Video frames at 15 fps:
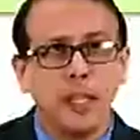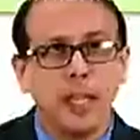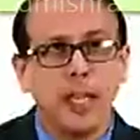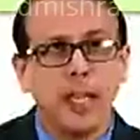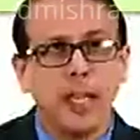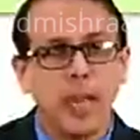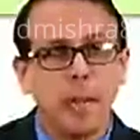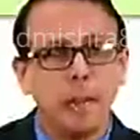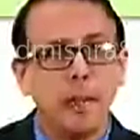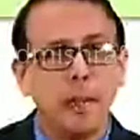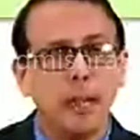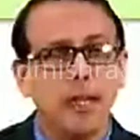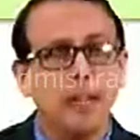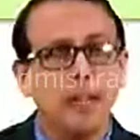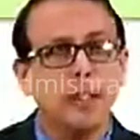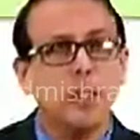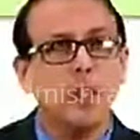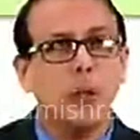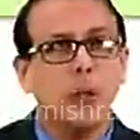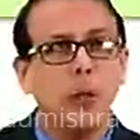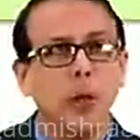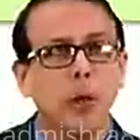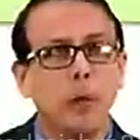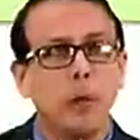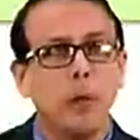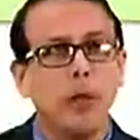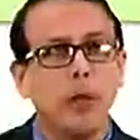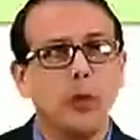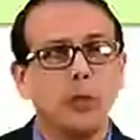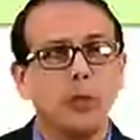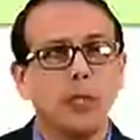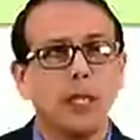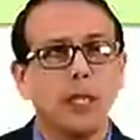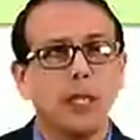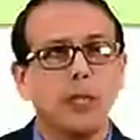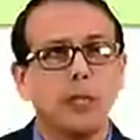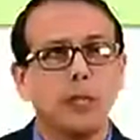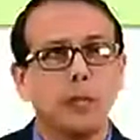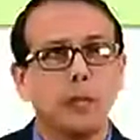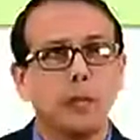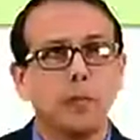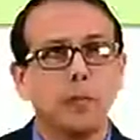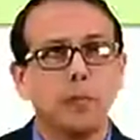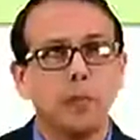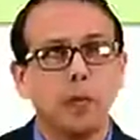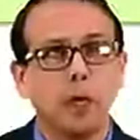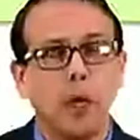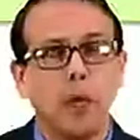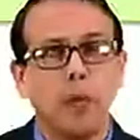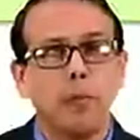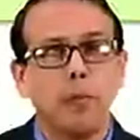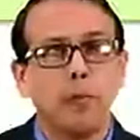that time period is 1.2 seconds. Now,